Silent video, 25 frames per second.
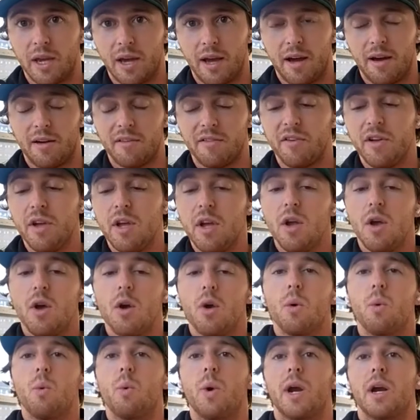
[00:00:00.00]
have,
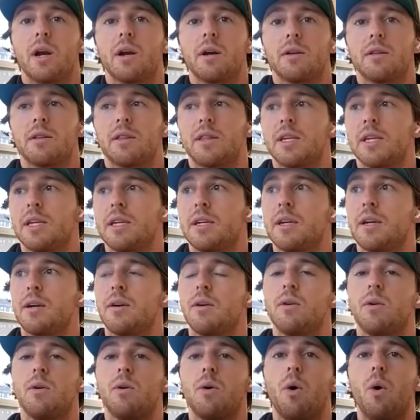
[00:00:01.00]
where the
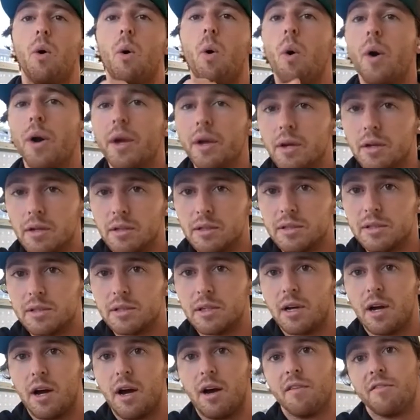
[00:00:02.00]
oils
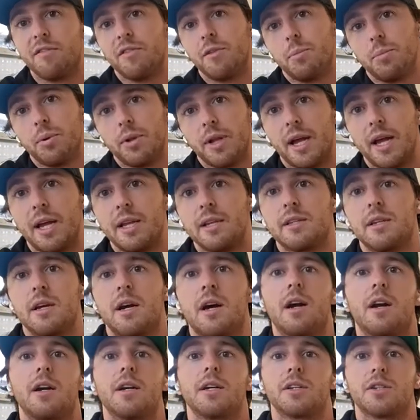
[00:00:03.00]
of the plant
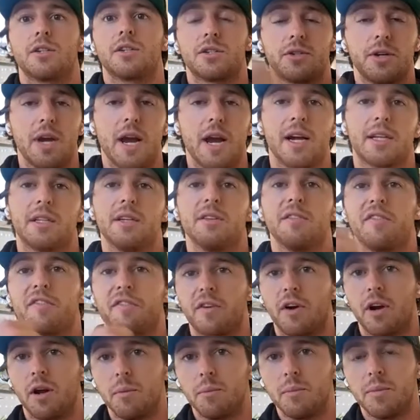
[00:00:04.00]
are extracted
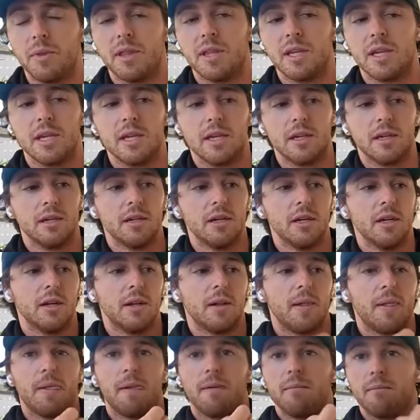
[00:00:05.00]
from the
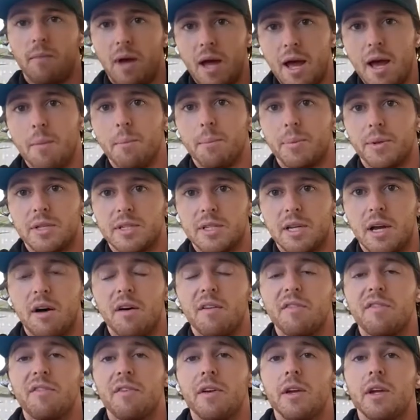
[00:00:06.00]
hemp
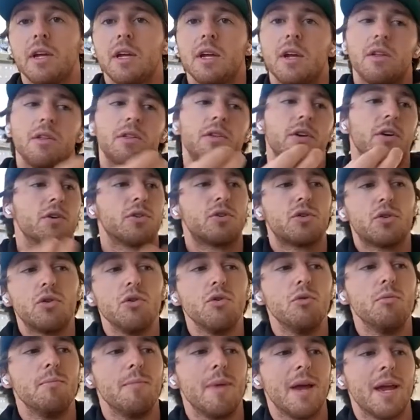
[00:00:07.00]
itself. There are
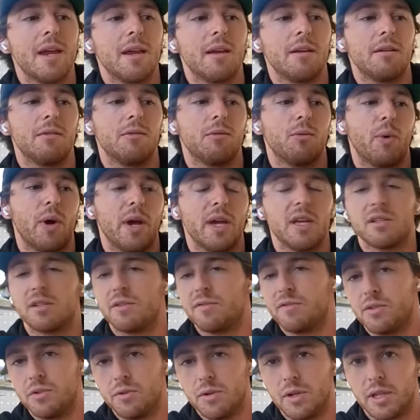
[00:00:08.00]
two main ways
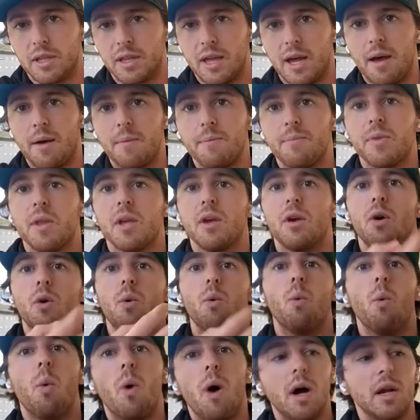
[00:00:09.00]
of doing that.
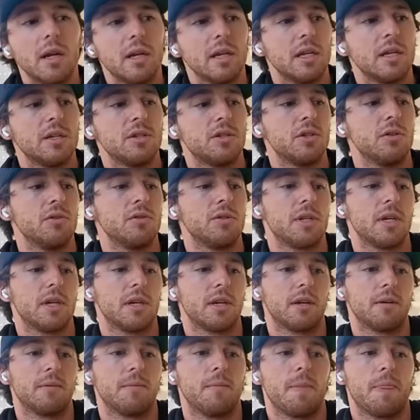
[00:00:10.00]
One is
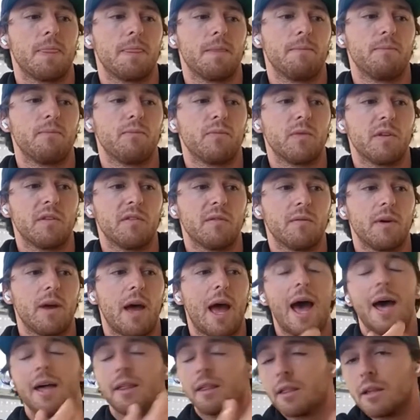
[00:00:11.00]
using
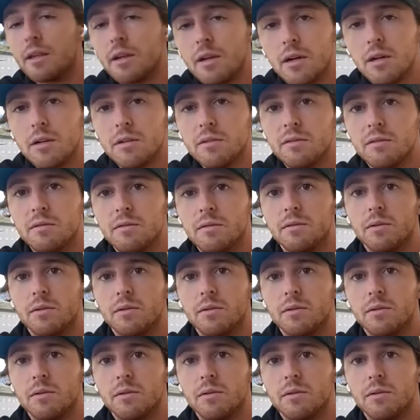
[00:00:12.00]
ethanol,